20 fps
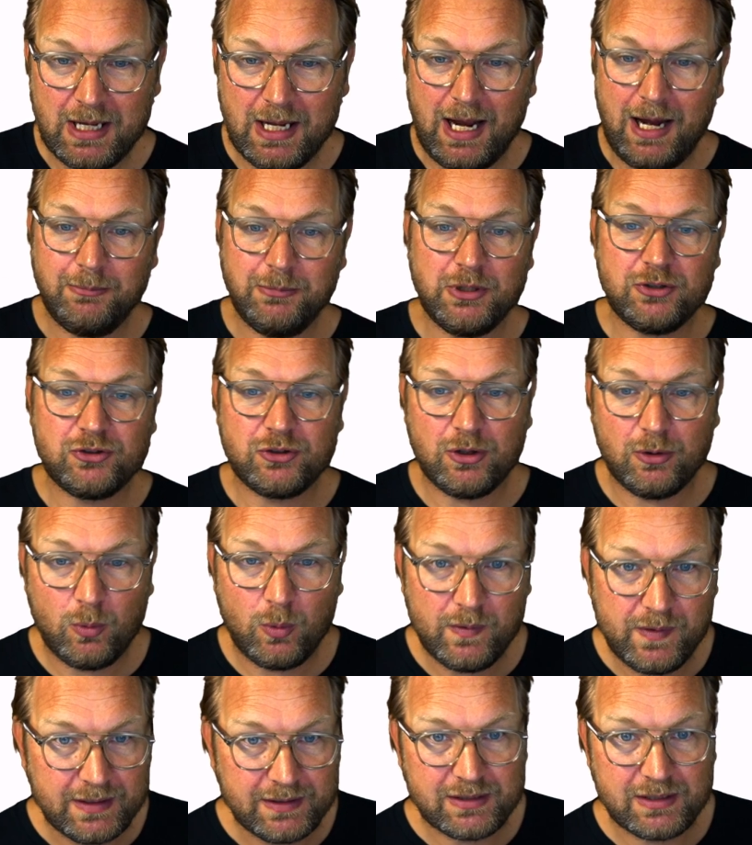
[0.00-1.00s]
I'm not sure
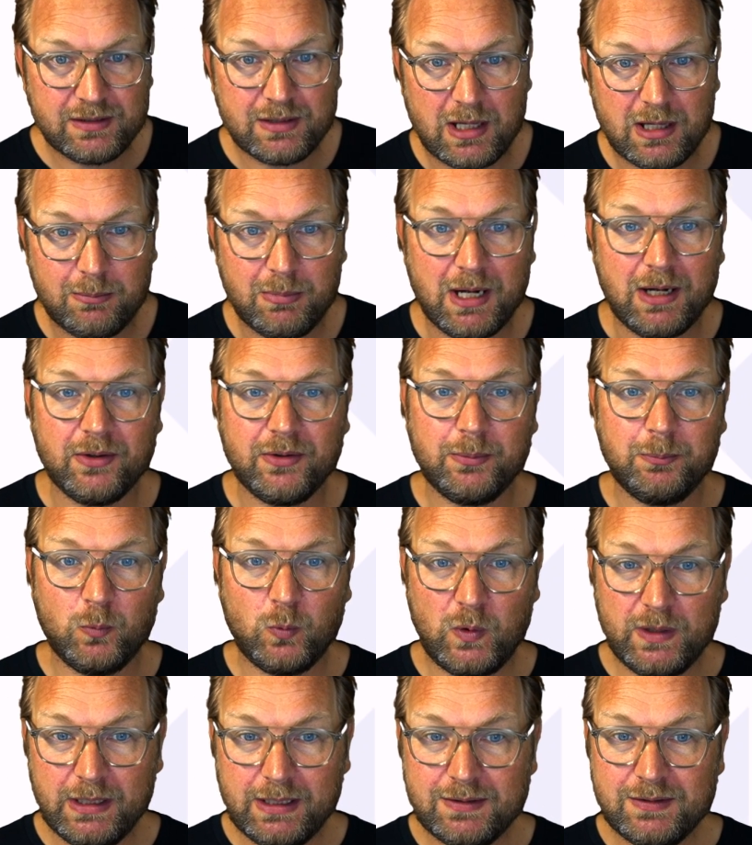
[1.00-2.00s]
what this is all about.
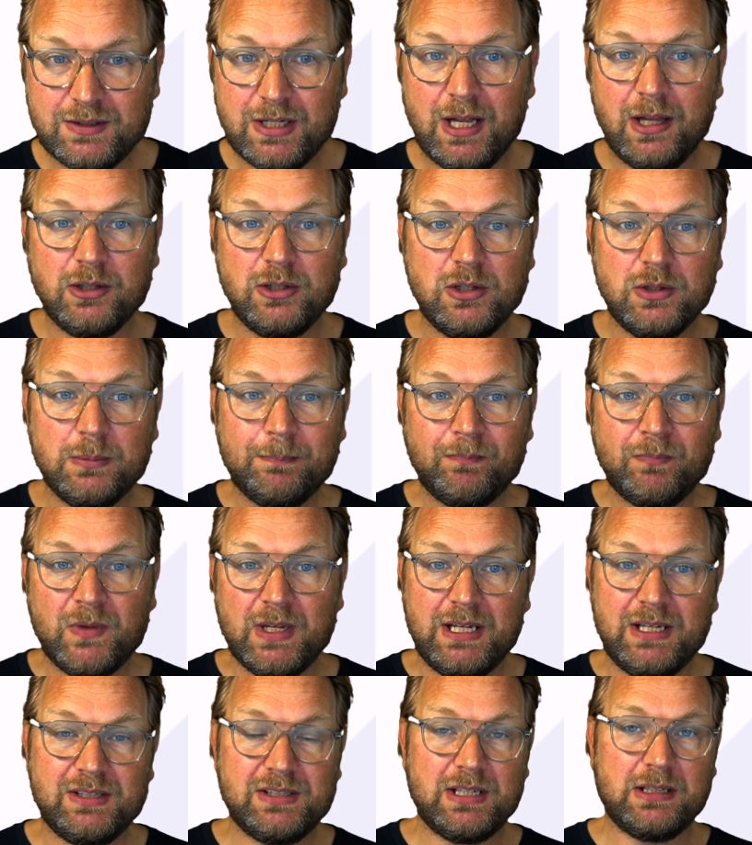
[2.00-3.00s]
What I can tell you
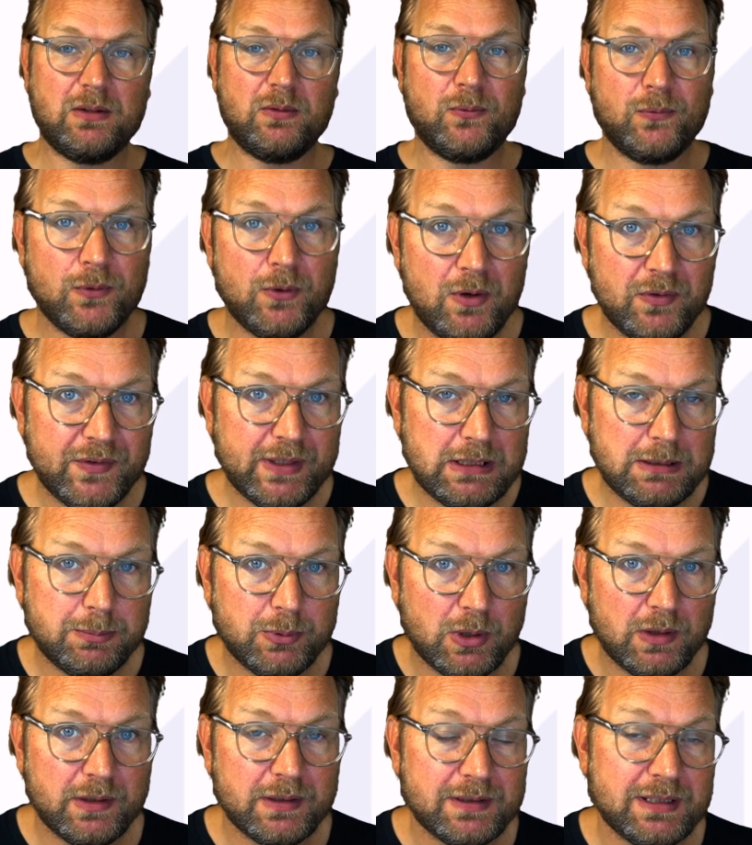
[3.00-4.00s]
is that the front end
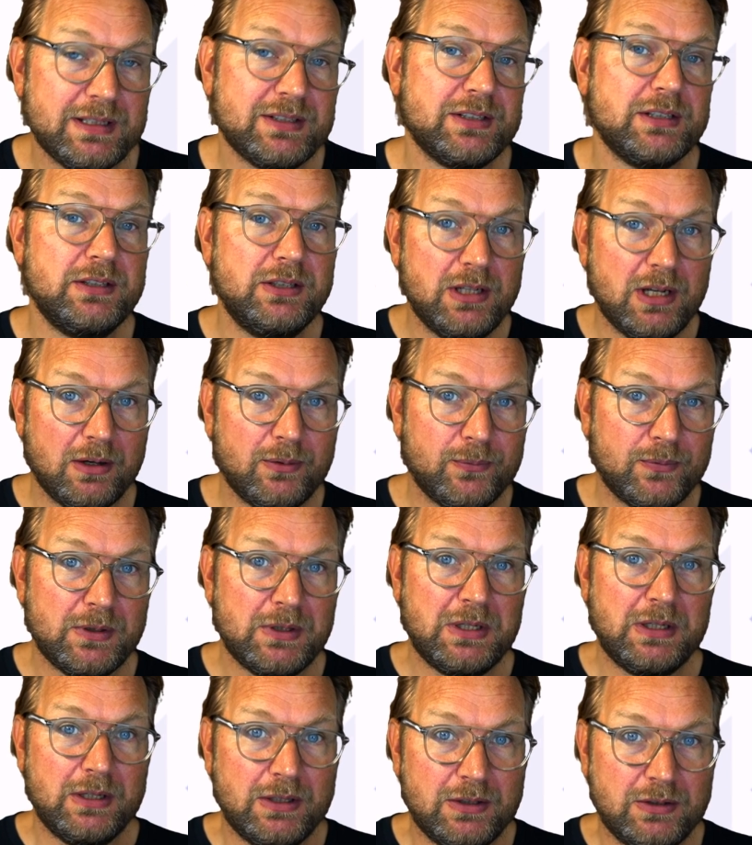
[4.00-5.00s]
product is enough
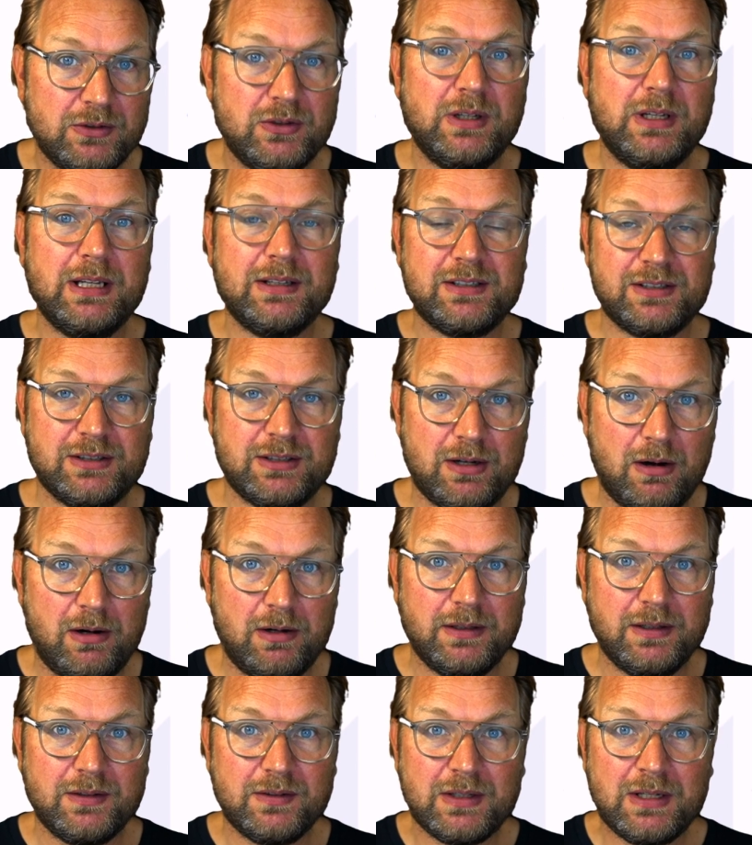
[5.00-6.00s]
to get
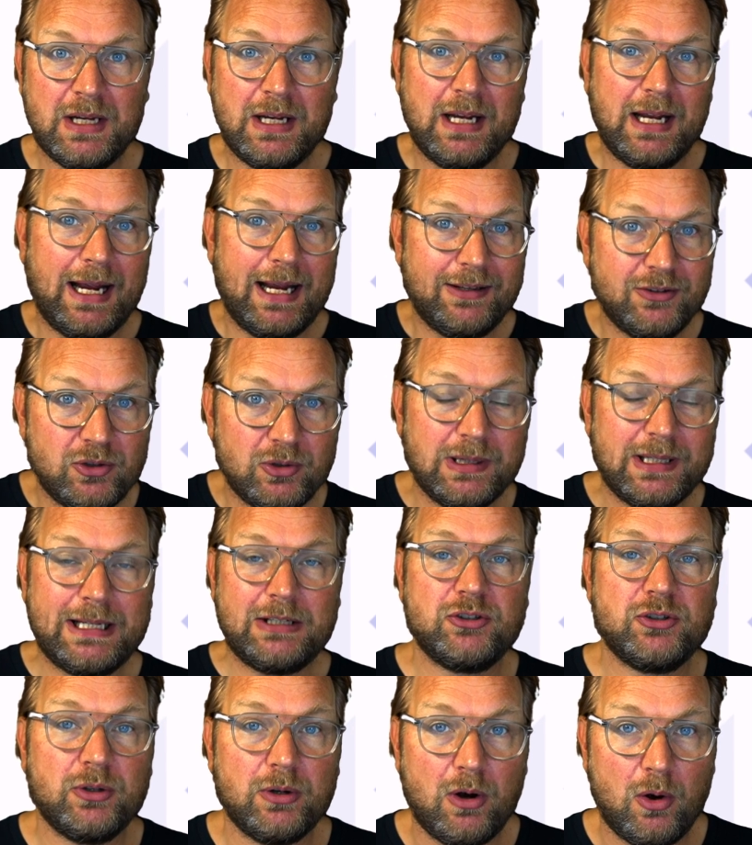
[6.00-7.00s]
started and to
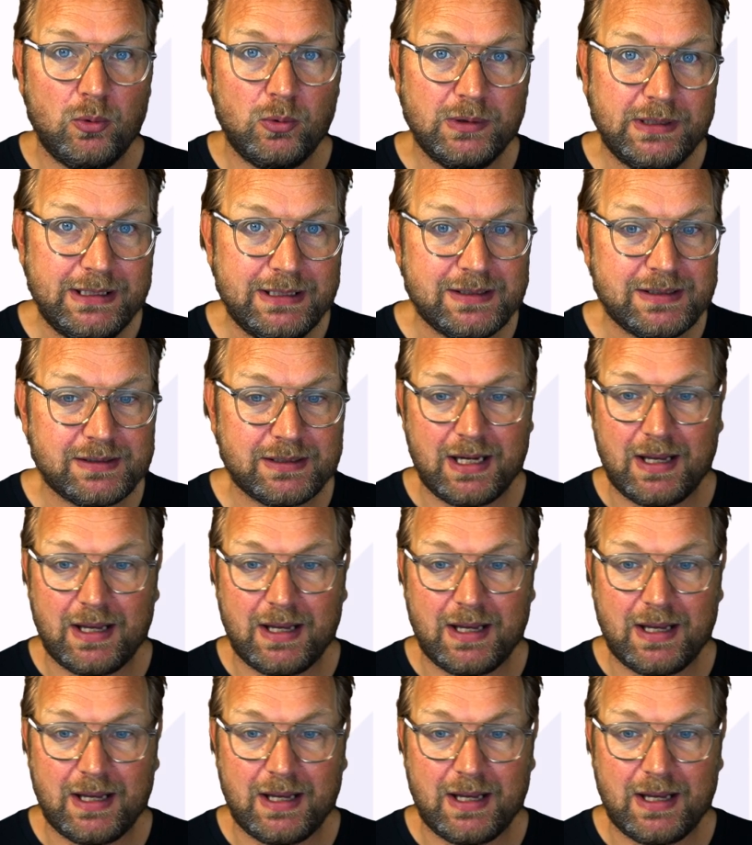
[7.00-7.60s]
land your own leads.